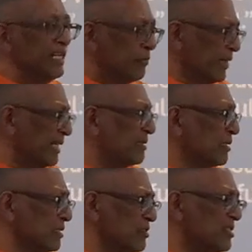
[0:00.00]
He
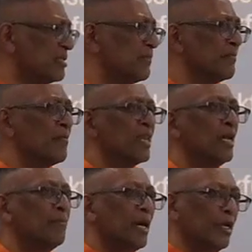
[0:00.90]
returns.
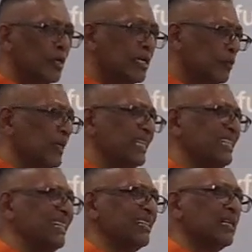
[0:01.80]
But look at what
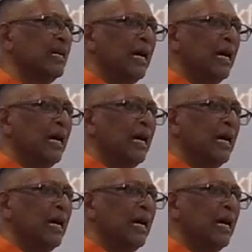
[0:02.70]
He did.